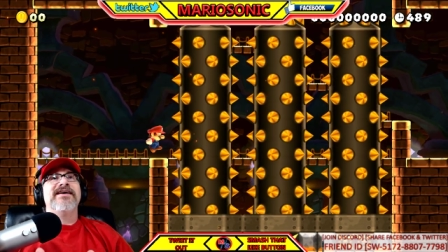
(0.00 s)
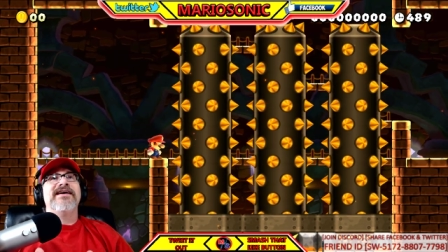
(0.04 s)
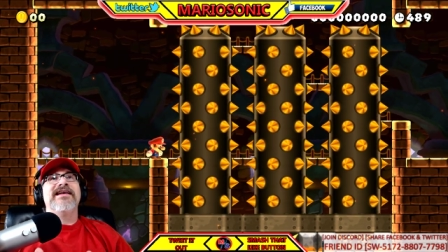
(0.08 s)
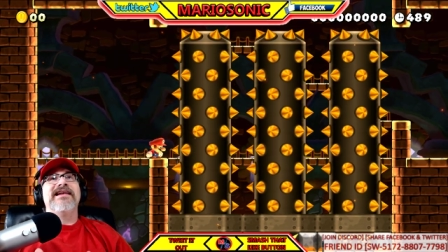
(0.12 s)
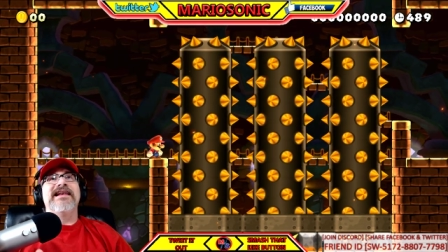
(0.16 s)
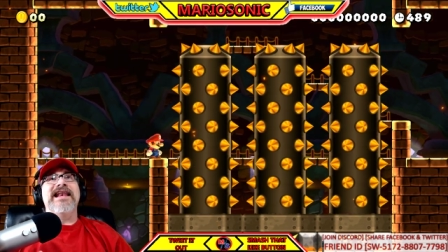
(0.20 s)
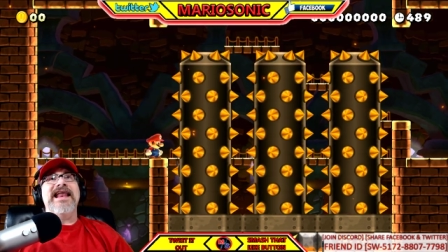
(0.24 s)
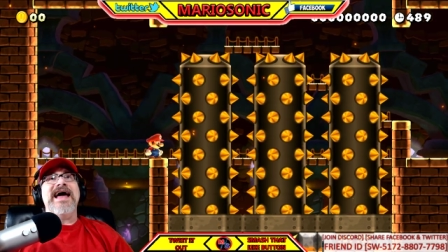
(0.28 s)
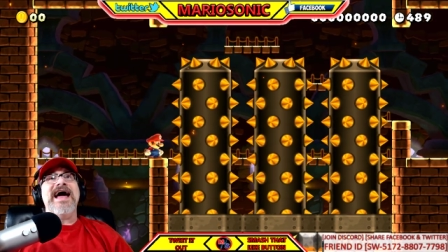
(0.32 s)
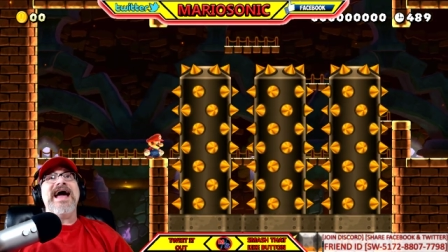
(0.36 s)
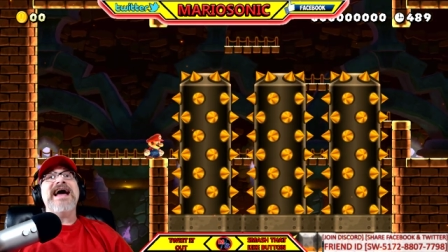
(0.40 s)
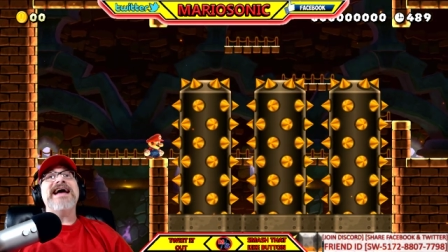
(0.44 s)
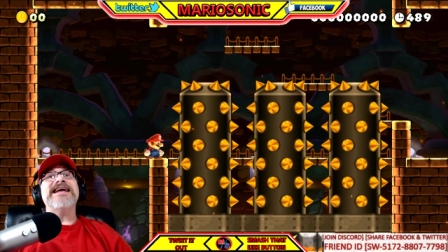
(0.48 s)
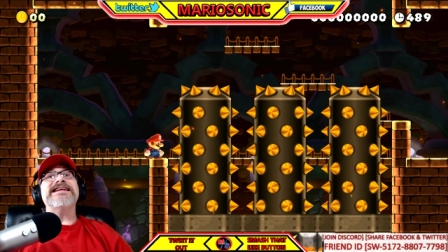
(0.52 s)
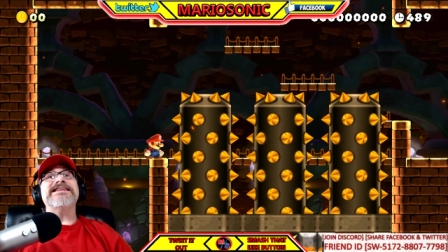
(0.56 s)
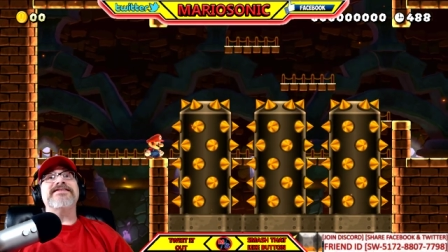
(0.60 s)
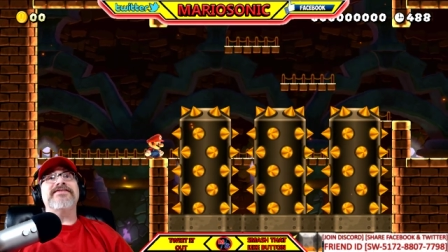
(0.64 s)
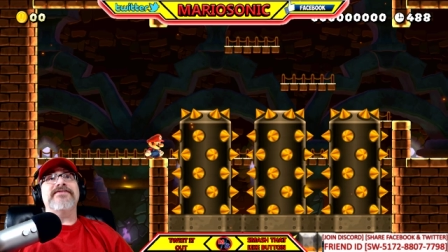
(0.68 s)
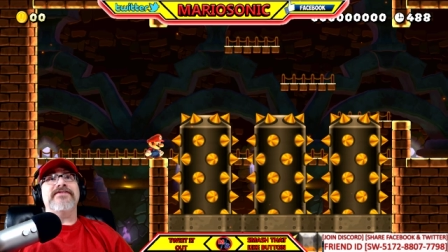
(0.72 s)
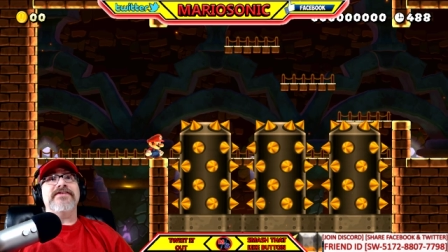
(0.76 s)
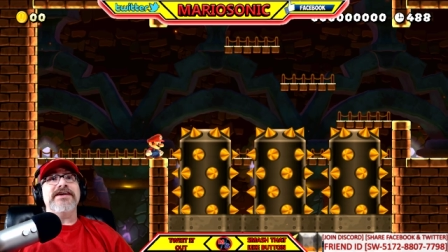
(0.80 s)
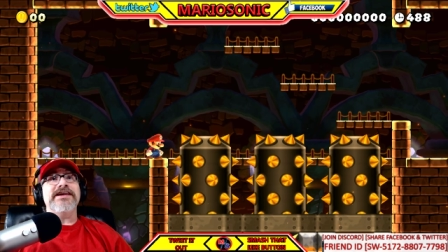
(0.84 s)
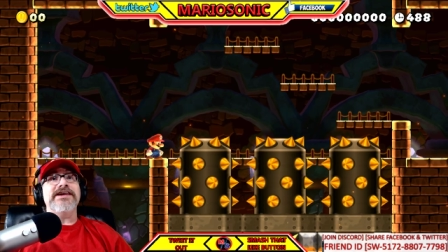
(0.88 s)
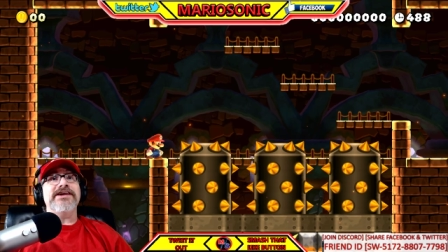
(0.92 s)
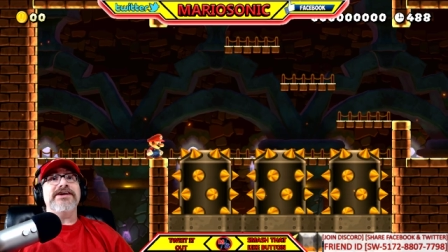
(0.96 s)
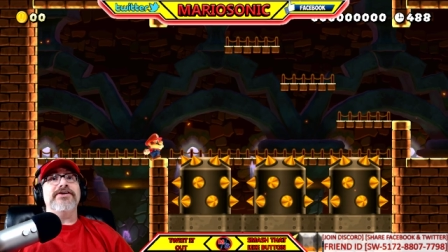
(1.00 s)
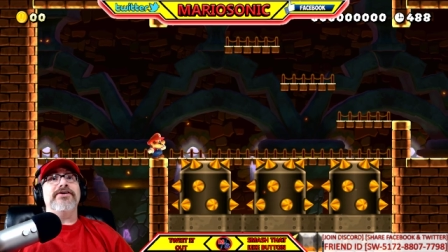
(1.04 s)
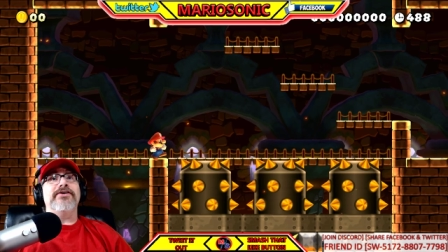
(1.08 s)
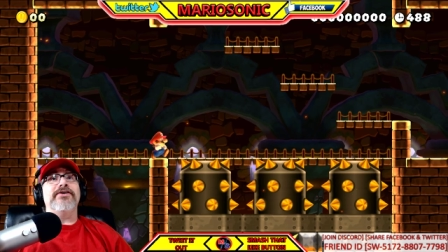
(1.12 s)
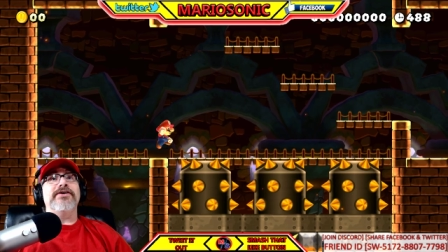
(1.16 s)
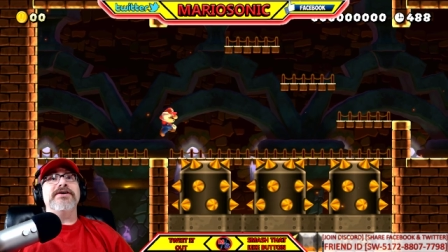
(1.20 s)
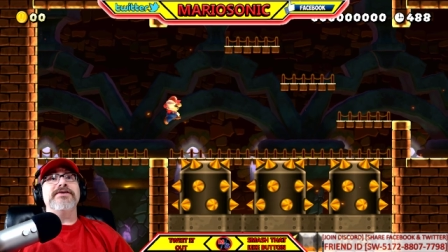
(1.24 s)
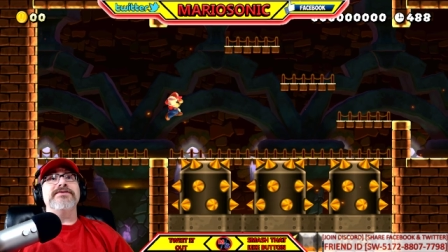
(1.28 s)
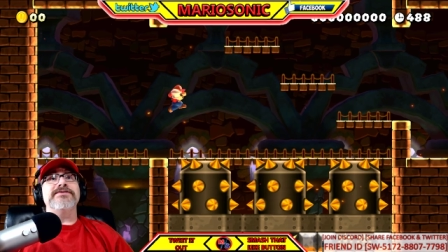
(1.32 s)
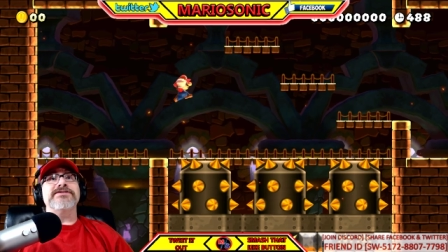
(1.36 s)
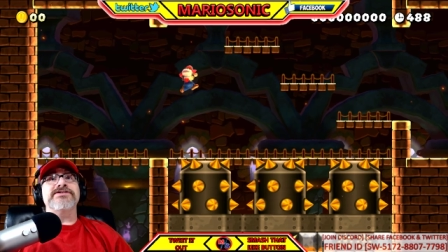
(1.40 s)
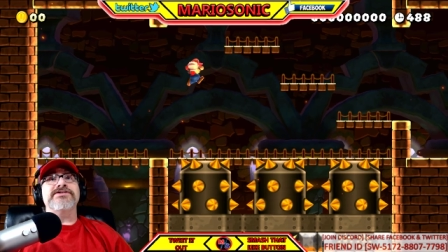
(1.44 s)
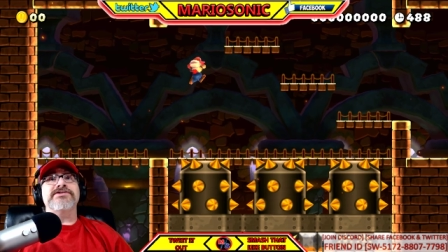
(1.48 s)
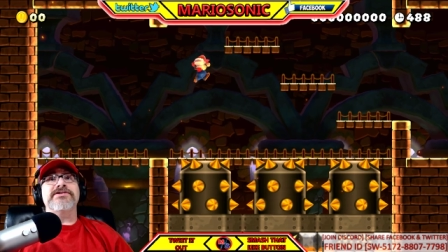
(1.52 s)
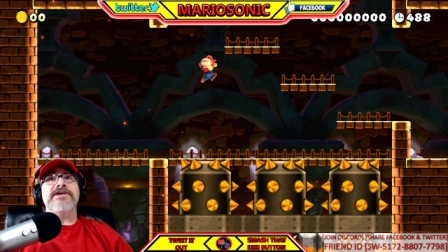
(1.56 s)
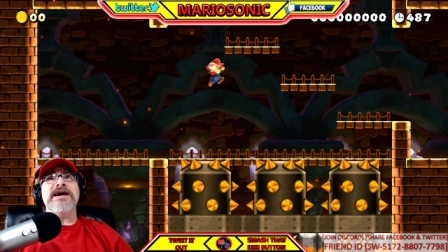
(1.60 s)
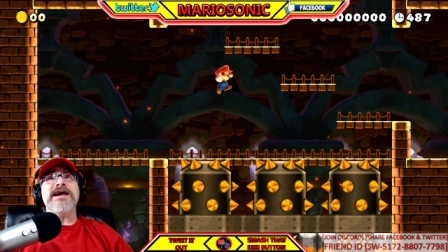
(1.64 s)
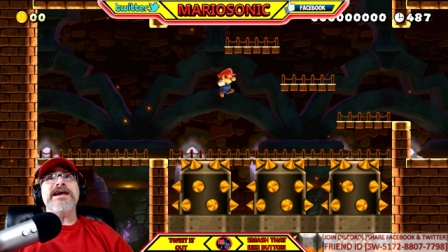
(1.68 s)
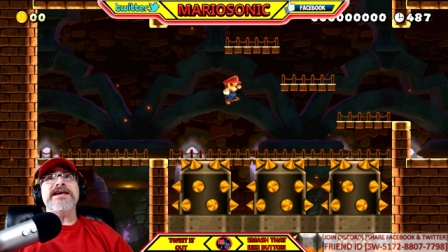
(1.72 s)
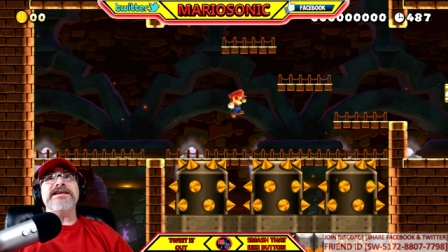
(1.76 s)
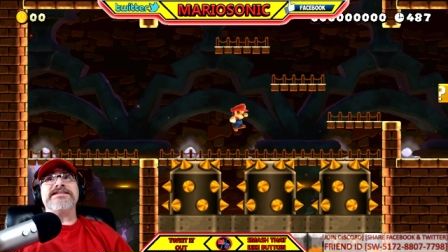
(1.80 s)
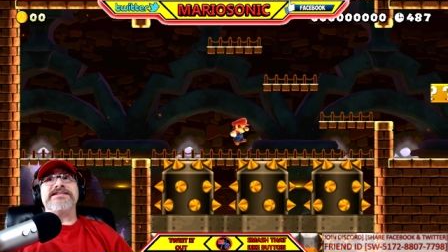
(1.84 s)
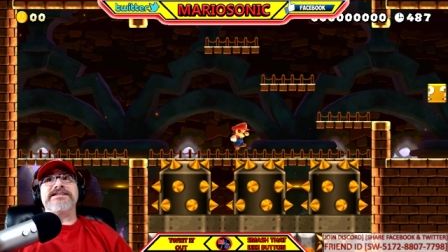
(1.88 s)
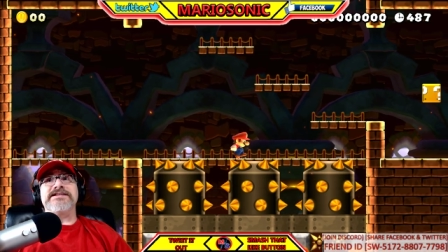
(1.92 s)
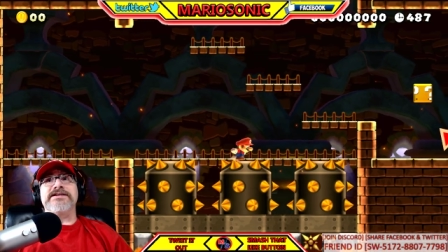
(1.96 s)
Last video, it was
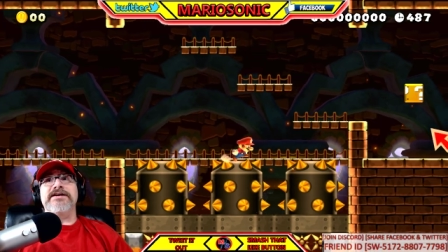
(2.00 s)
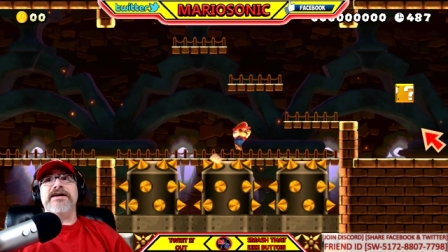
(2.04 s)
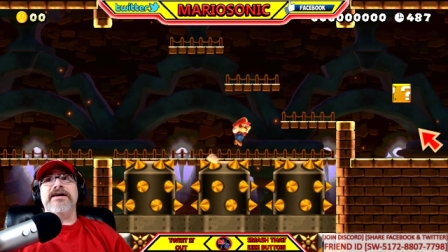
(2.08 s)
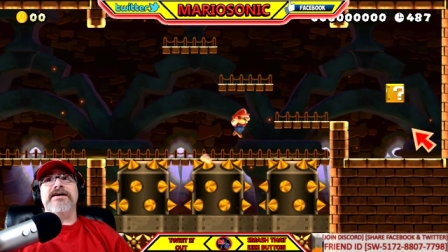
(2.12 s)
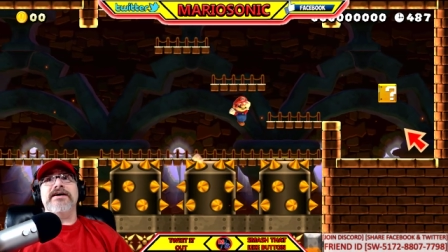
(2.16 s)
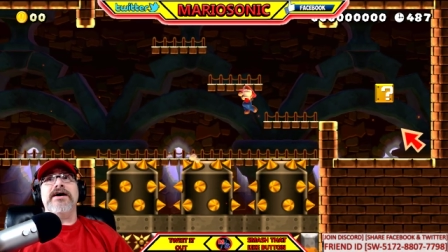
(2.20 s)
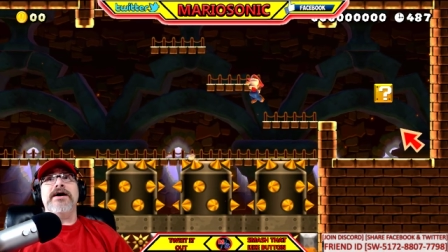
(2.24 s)
crazy.